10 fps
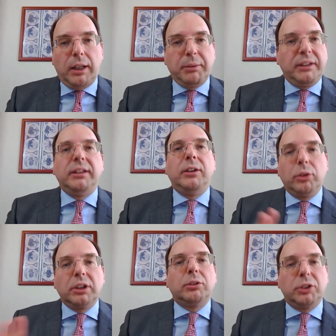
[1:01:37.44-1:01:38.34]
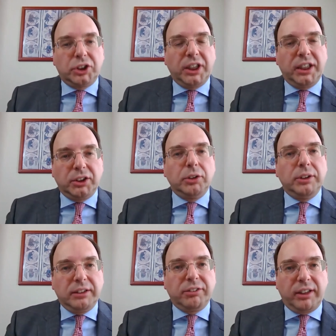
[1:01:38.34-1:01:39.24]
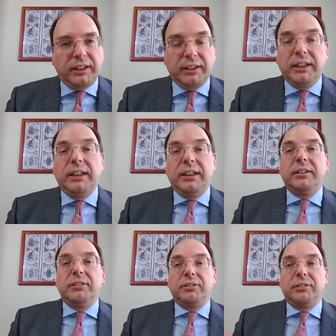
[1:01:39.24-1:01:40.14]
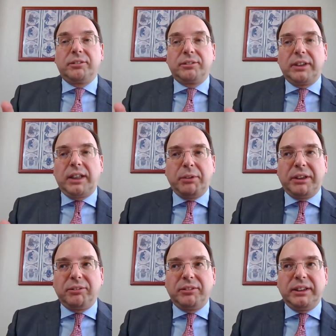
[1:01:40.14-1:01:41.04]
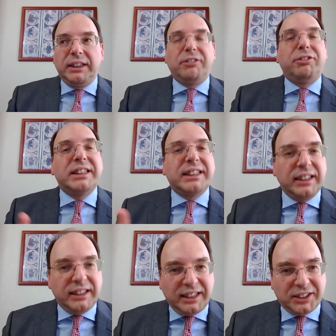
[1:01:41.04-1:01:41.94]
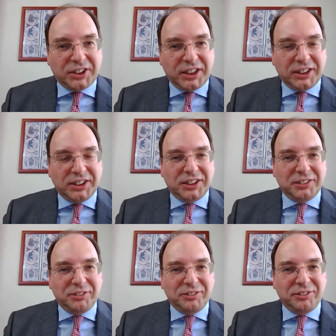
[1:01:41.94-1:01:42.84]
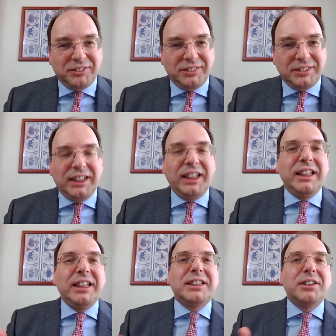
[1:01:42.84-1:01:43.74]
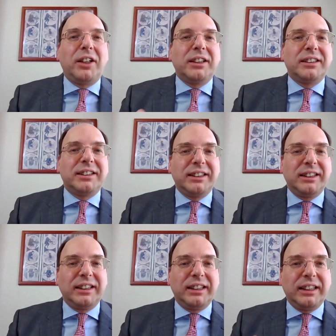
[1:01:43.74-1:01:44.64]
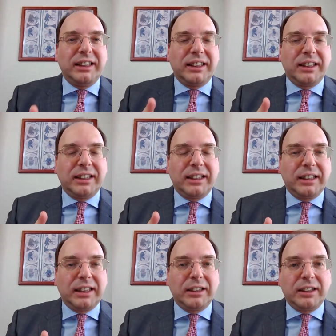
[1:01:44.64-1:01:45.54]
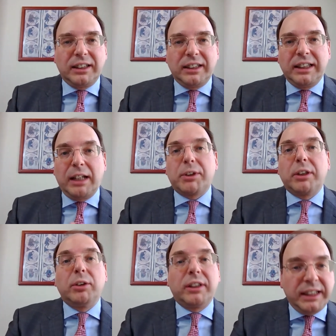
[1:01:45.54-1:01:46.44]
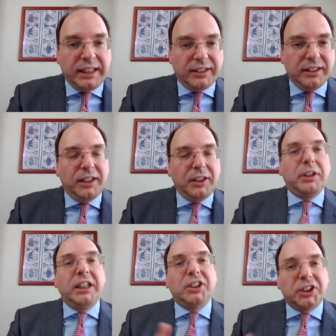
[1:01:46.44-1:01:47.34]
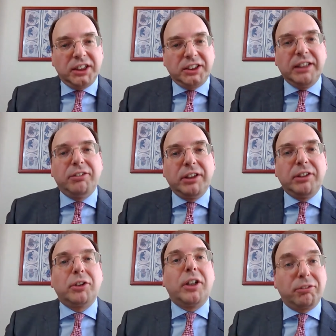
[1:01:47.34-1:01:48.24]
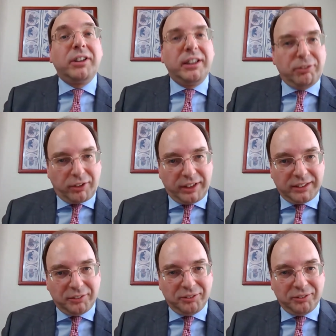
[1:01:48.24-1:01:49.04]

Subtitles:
I mean, in order to change, you need funding. I mean, it facilitates change. It's not an absolute need. You can change even if you're not funded for it.